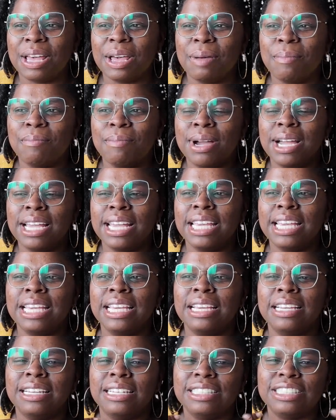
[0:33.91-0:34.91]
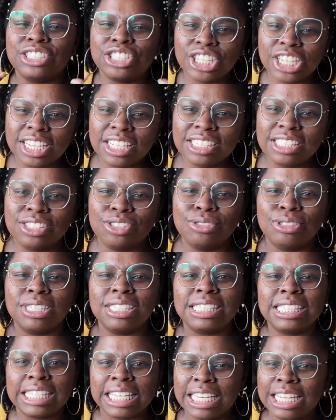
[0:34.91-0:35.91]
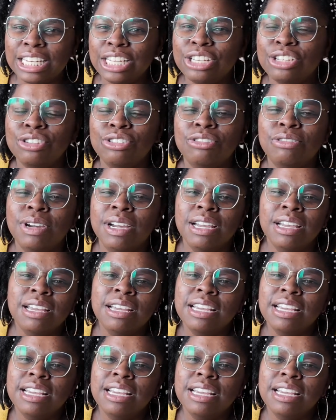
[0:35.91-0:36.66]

my chance to continue